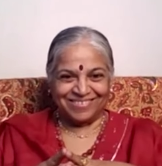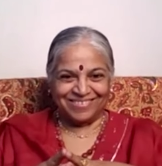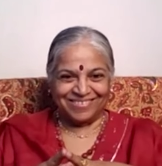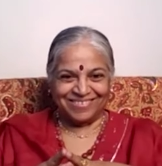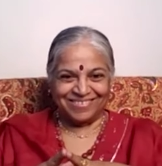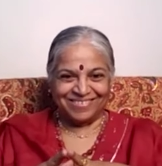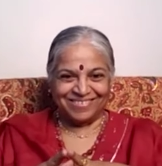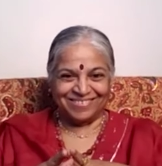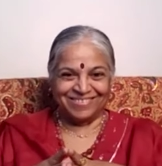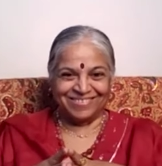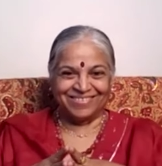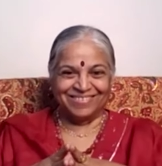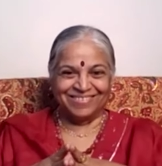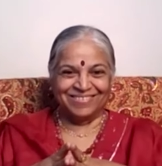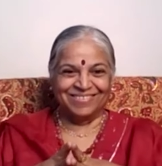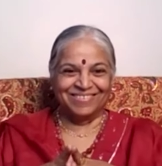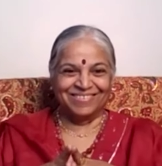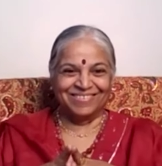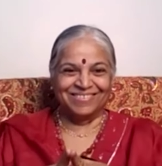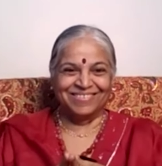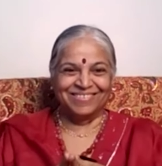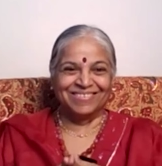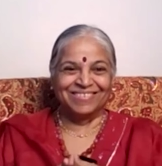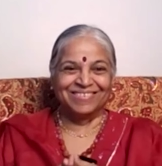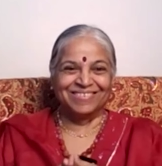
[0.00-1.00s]

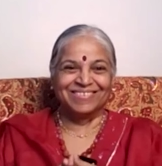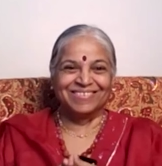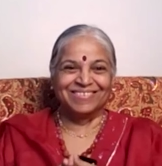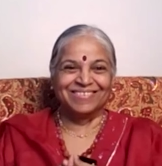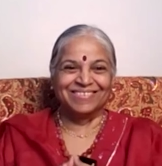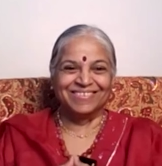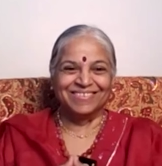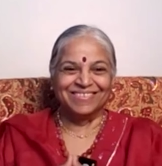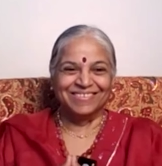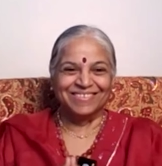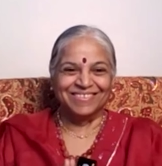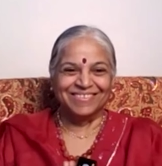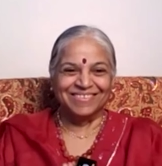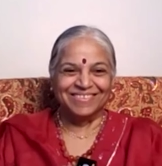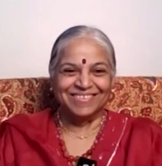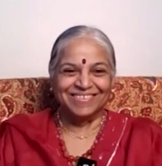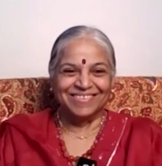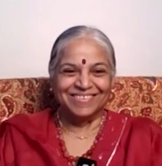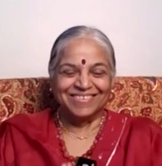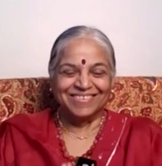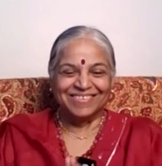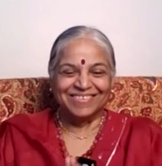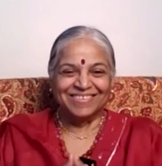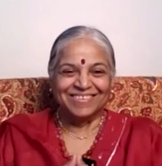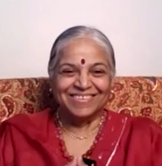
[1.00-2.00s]

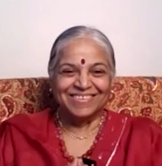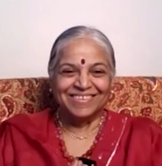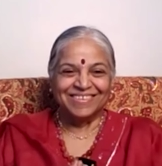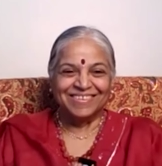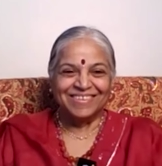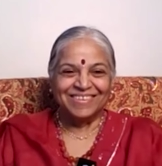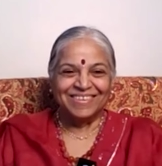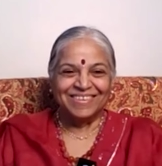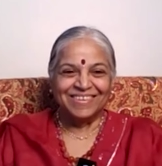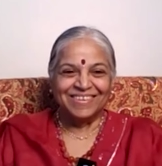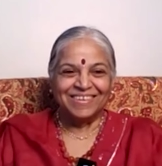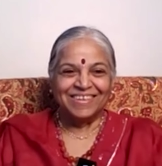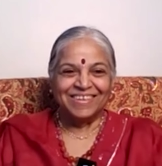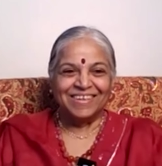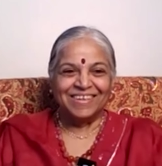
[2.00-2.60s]
Nobody speaks.